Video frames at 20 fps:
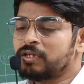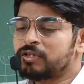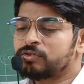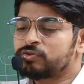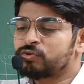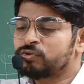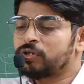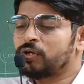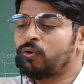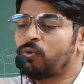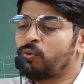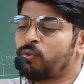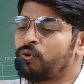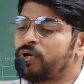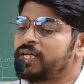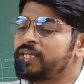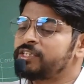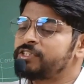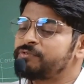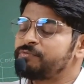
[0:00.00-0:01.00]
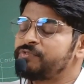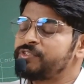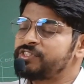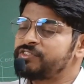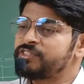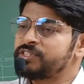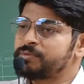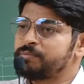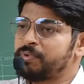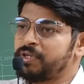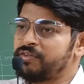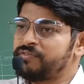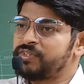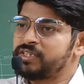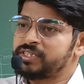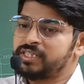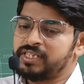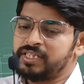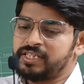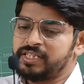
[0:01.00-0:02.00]
So the OH which is
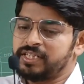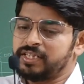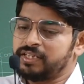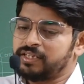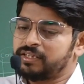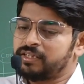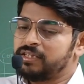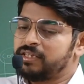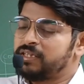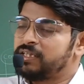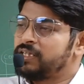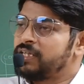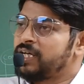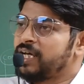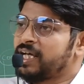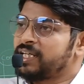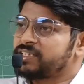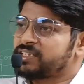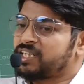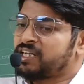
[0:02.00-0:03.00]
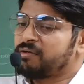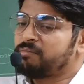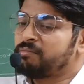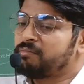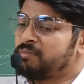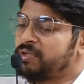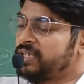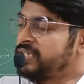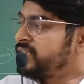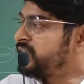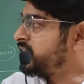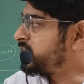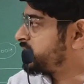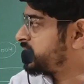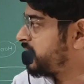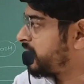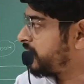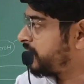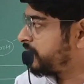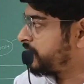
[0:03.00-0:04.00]
previously here has come in this
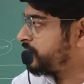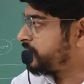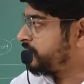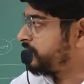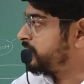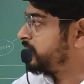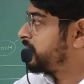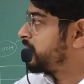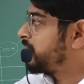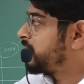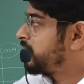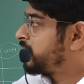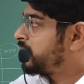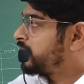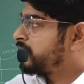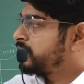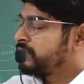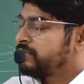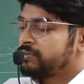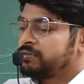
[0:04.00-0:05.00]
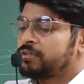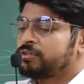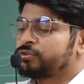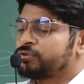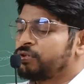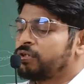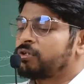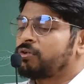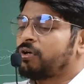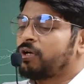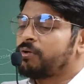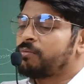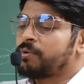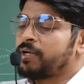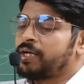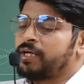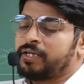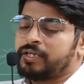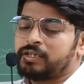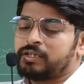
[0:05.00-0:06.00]
direction. I should not call it
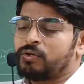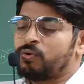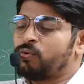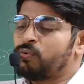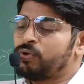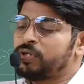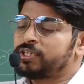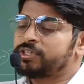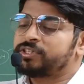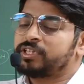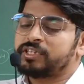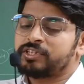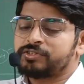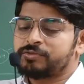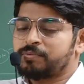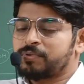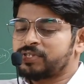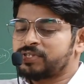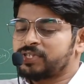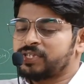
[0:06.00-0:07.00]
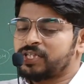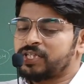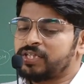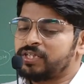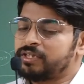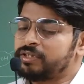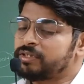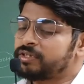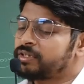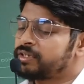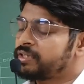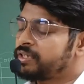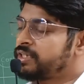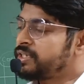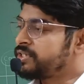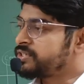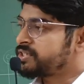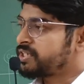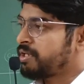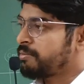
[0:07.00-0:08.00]
180. The OH that is present here
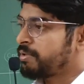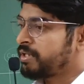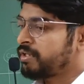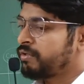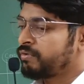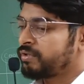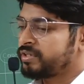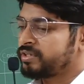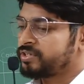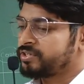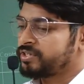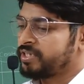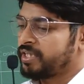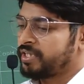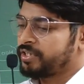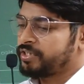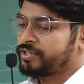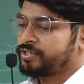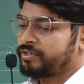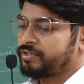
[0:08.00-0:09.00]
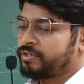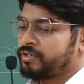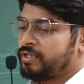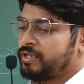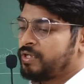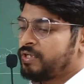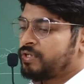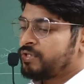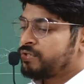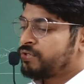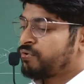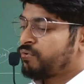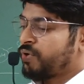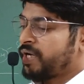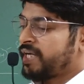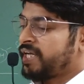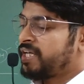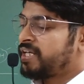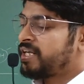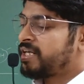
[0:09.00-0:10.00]
is coming out in this direction. So
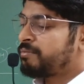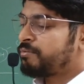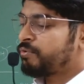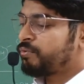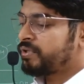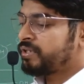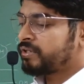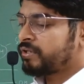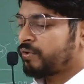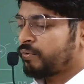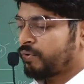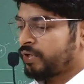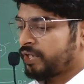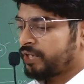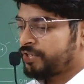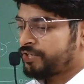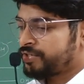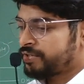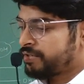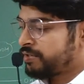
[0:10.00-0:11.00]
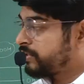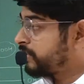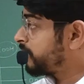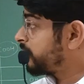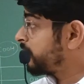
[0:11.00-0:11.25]
again I am doing the rotation.